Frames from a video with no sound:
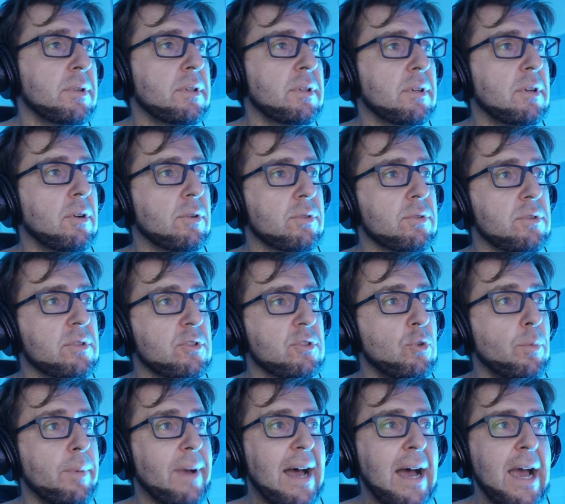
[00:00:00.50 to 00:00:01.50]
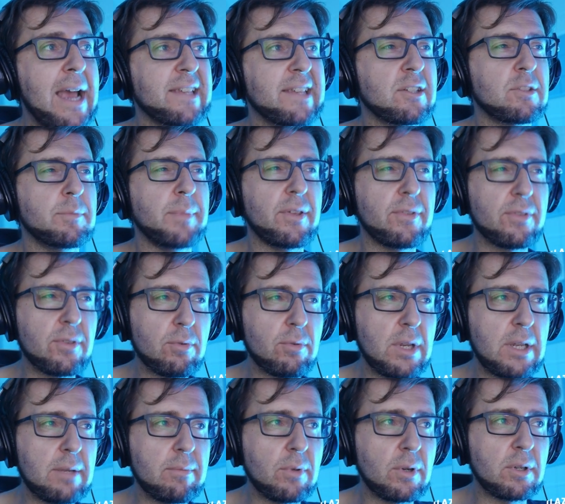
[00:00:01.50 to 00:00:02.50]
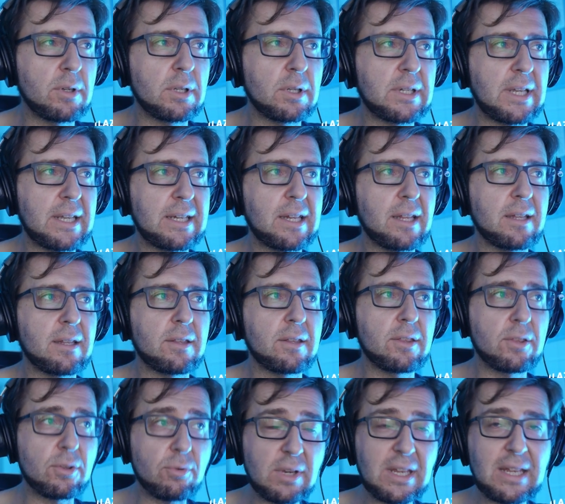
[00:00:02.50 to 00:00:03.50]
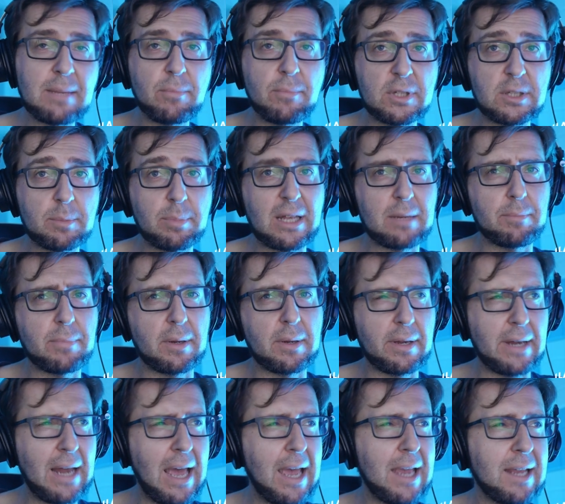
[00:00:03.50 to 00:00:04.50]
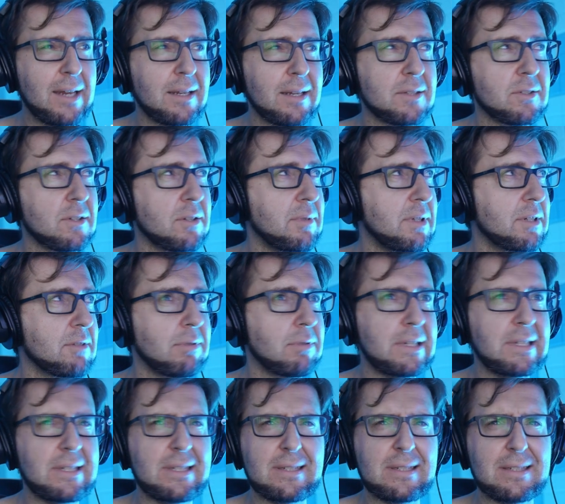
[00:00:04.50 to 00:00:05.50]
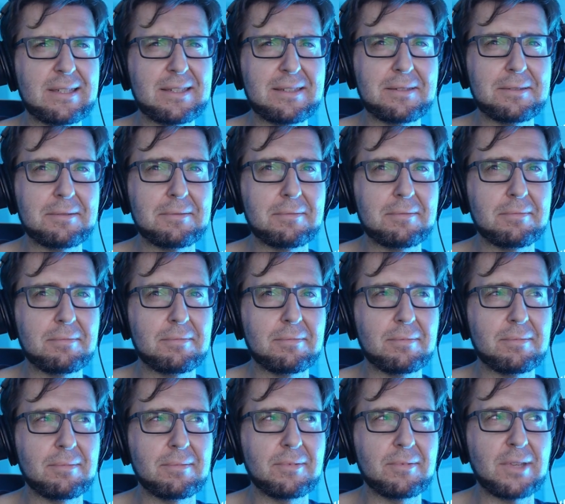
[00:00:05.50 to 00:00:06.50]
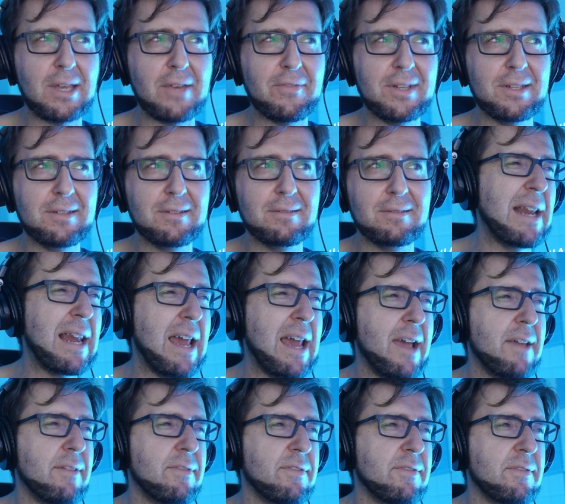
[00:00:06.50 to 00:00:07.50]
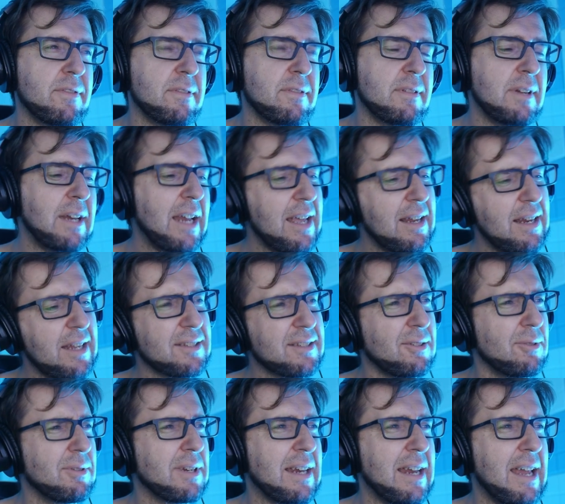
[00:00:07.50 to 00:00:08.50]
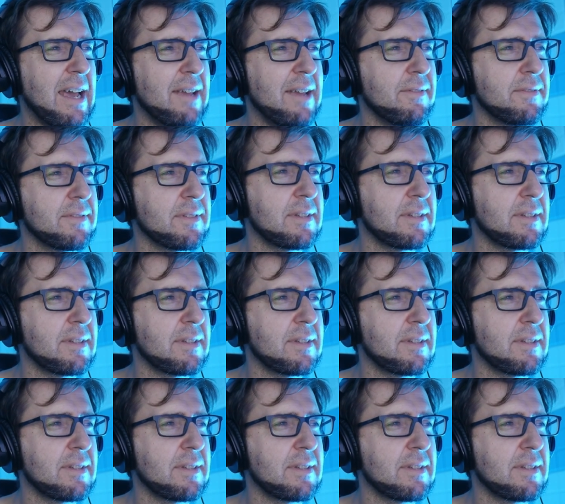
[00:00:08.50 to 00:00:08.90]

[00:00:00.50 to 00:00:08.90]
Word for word: On this episode, Christian is confused by math. 3 multiplied by 9, that's gonna be 27. He's also confused by language.